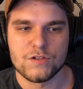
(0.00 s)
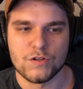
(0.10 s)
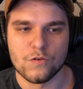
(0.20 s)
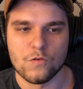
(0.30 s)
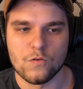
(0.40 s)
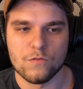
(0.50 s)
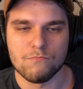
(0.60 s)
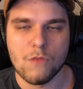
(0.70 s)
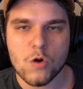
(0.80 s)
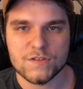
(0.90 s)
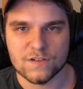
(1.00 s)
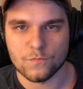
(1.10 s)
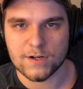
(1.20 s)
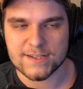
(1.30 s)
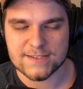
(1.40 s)
to most of
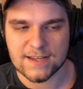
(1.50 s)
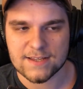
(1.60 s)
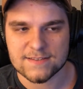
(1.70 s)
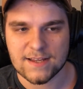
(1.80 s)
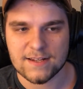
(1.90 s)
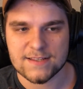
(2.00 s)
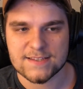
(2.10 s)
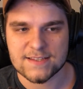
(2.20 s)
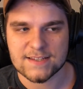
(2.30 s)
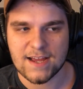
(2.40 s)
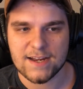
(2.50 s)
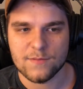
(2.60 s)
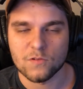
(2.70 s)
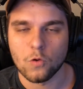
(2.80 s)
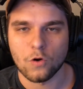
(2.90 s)
what he says. And it's this guy
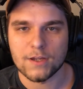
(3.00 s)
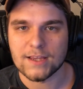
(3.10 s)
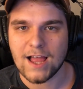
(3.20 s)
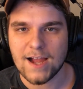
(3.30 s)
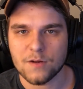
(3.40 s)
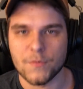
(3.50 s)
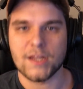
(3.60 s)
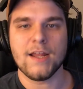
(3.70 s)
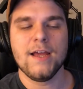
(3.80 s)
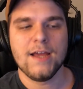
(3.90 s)
named Lauren Lockman.